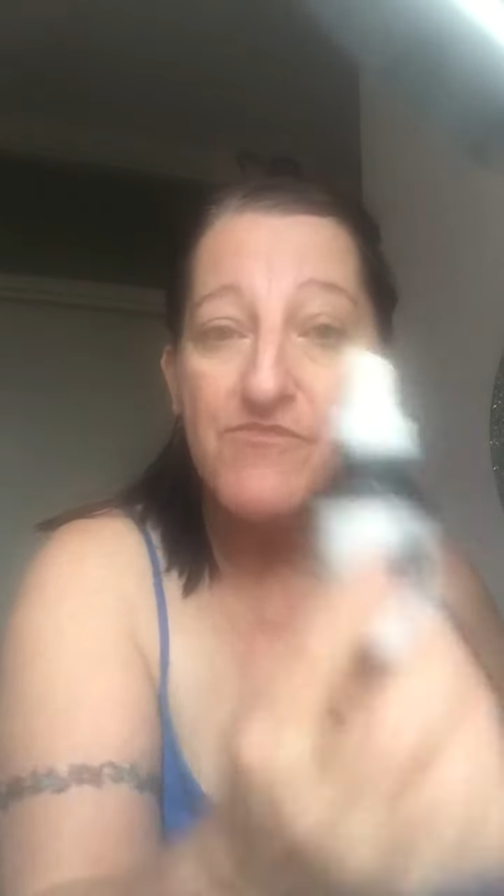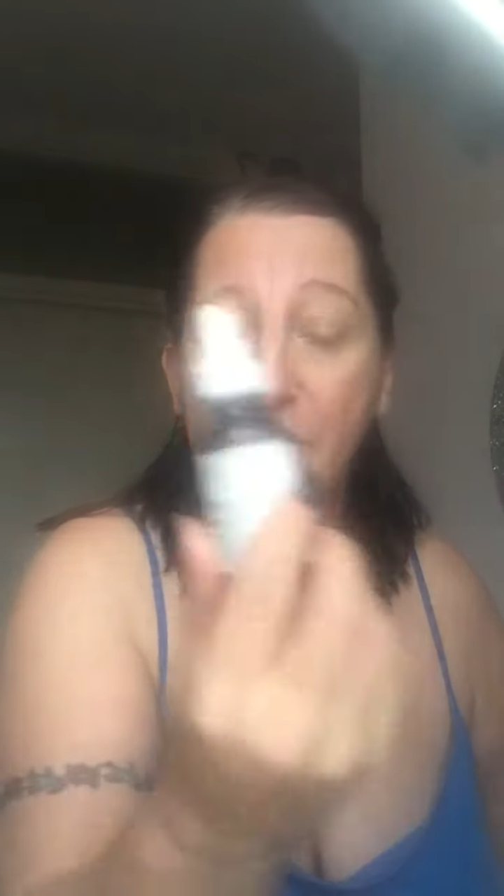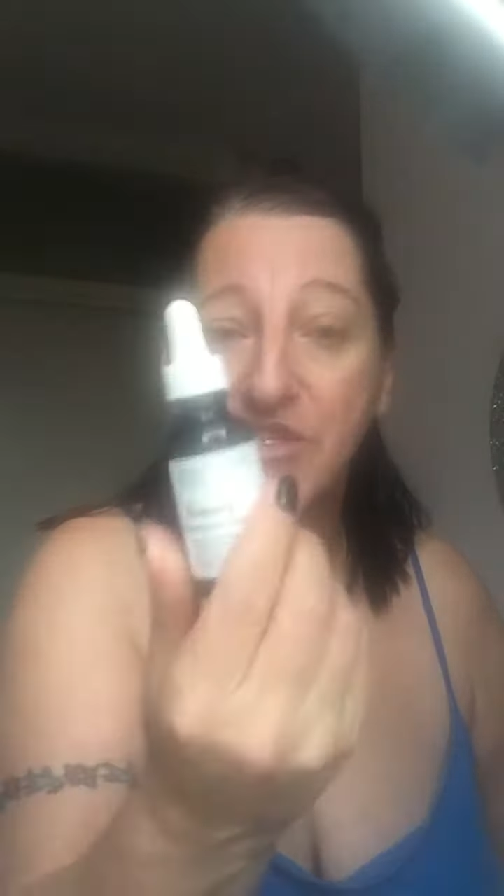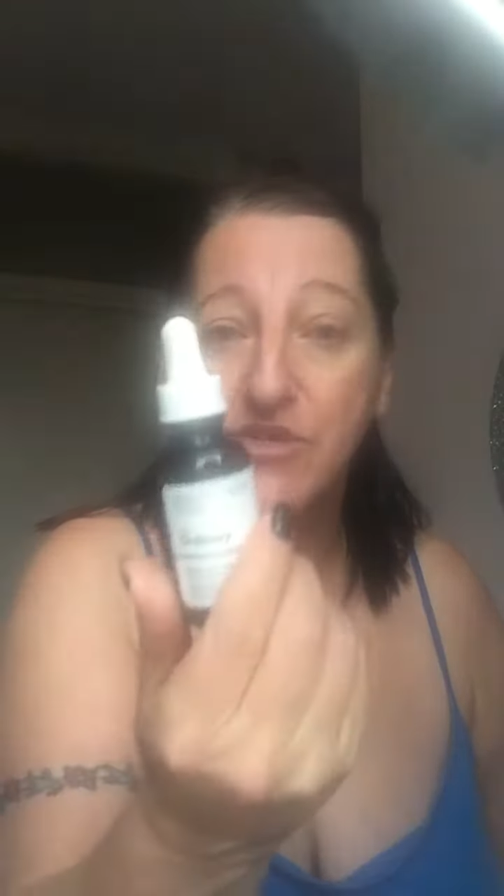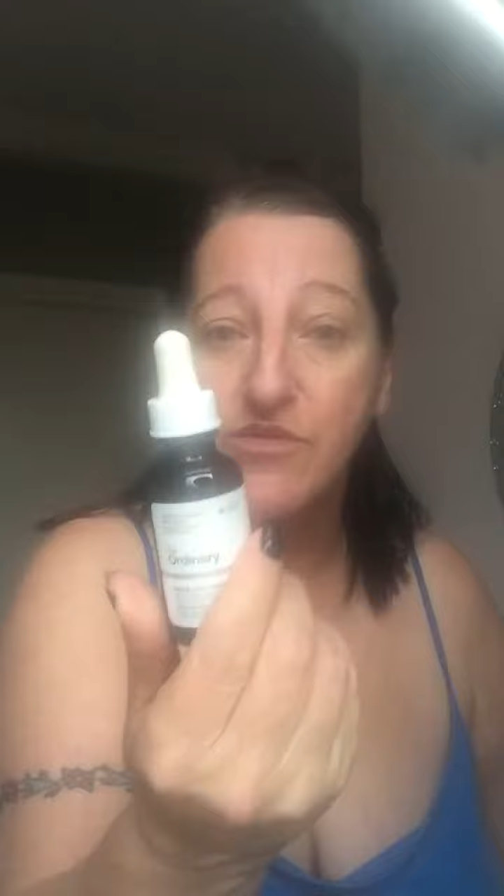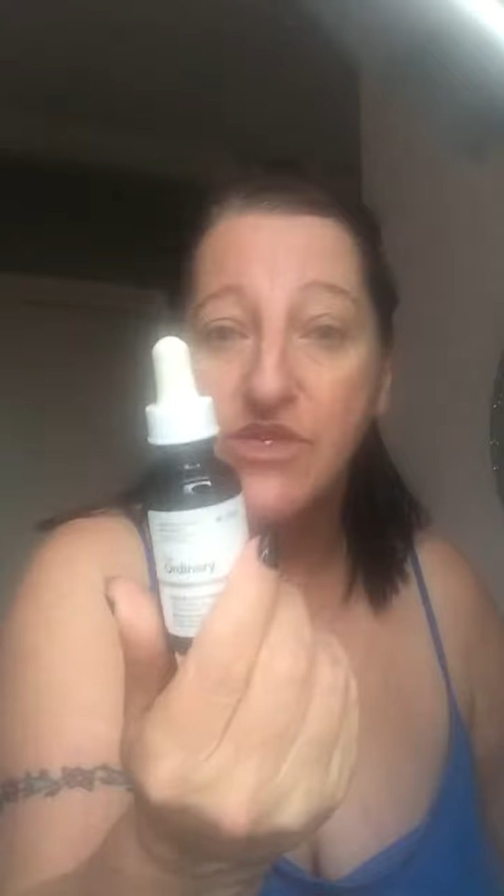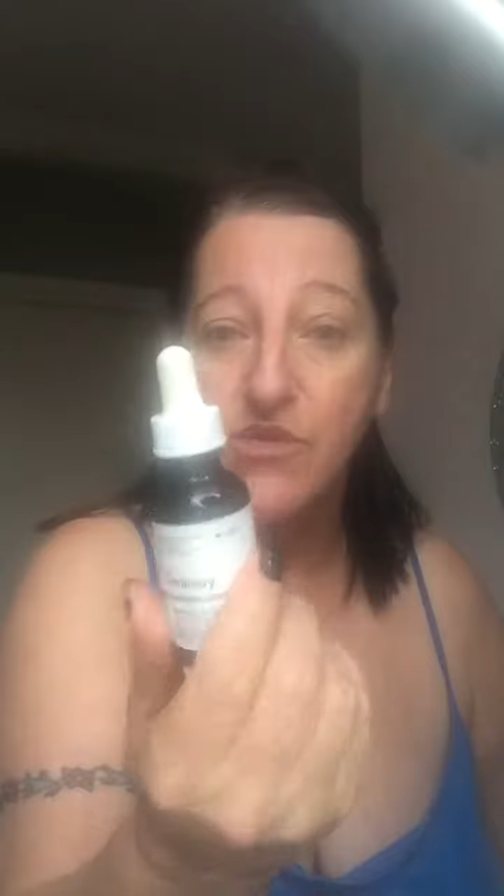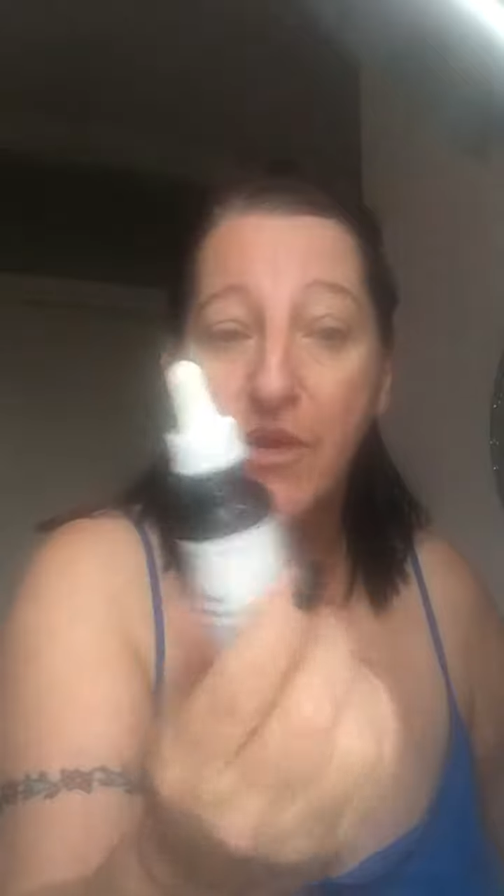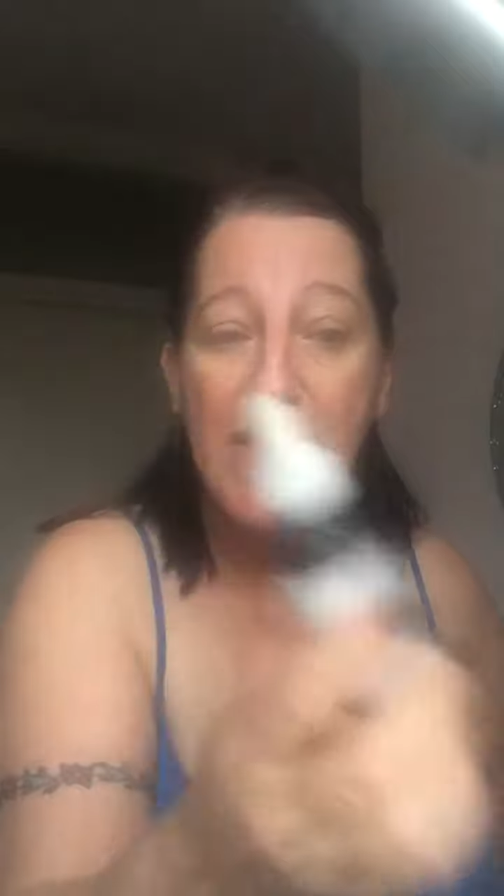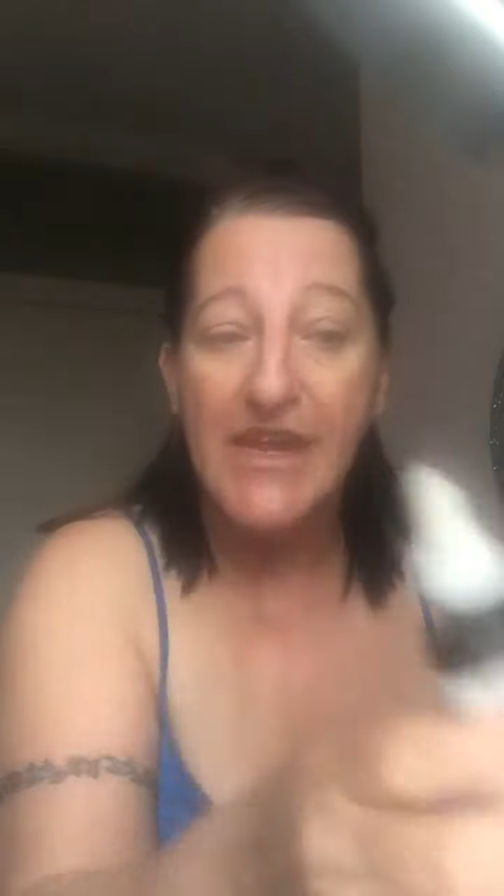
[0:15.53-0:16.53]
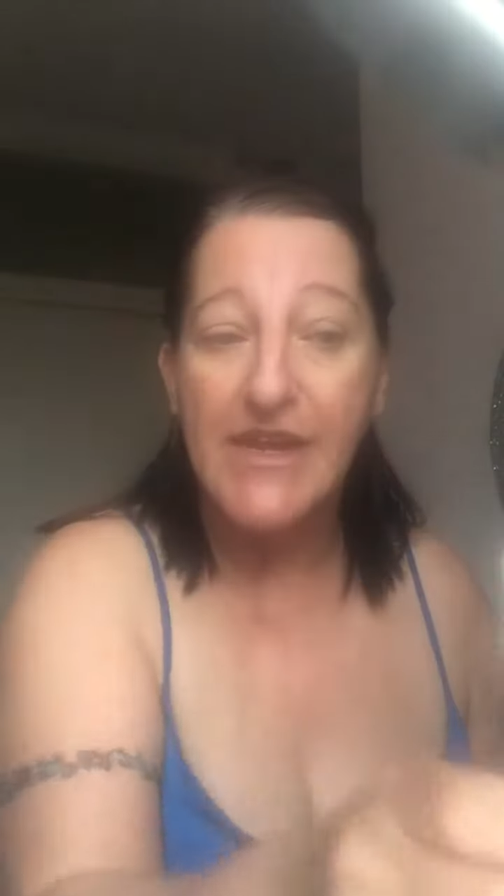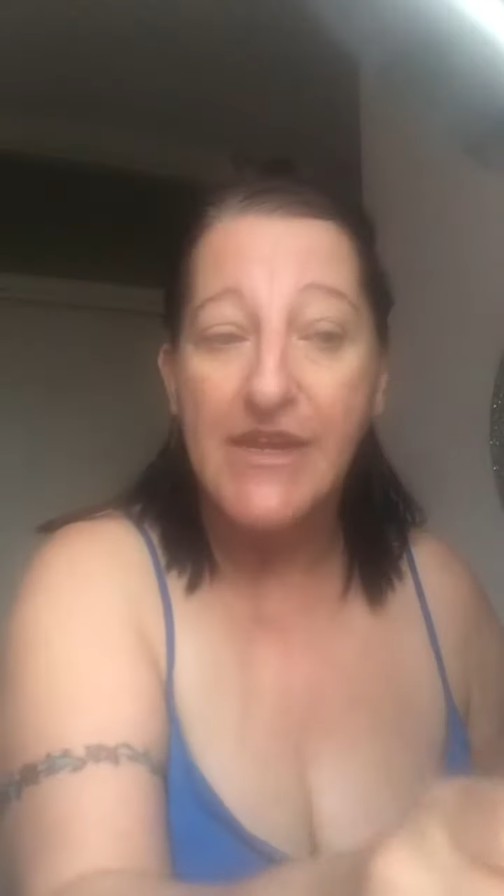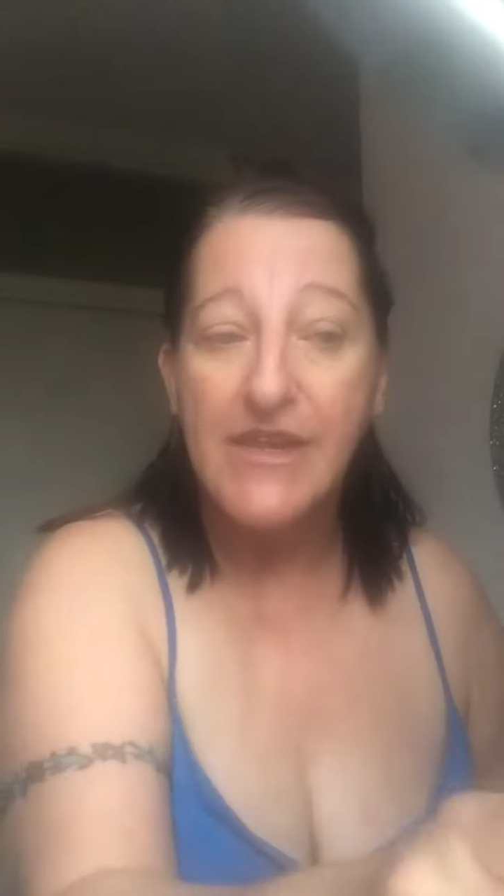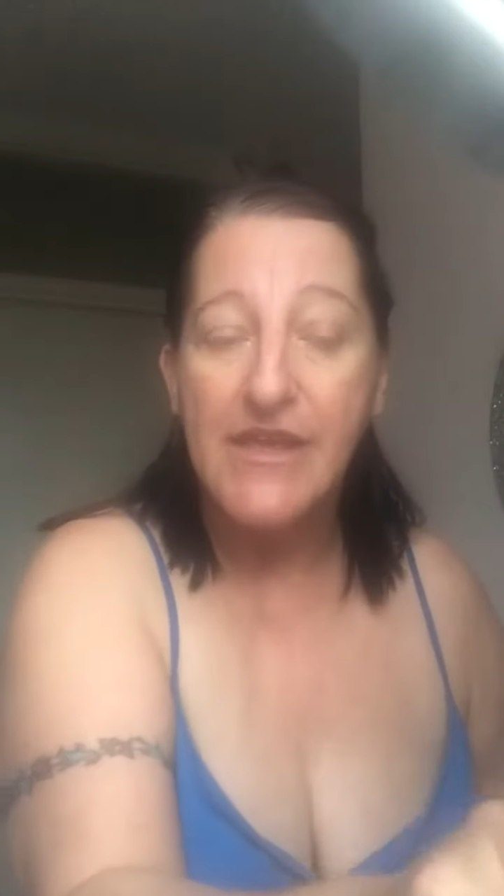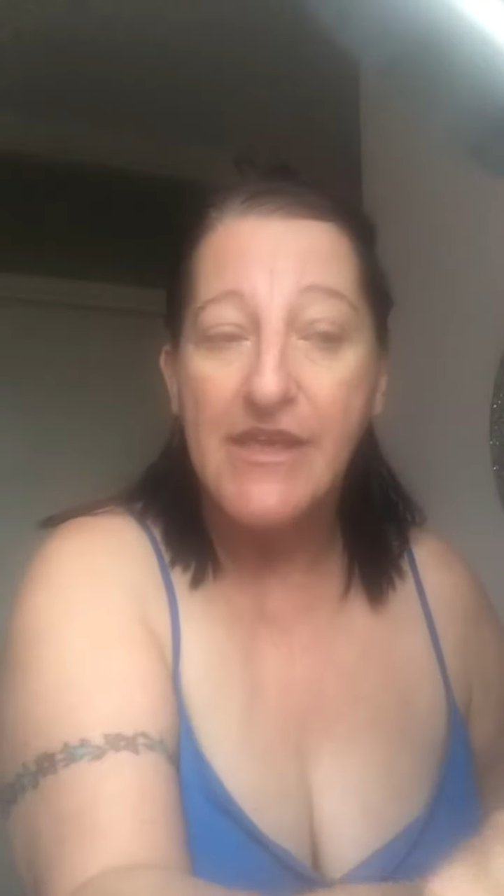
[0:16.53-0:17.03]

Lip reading: retinol and squaline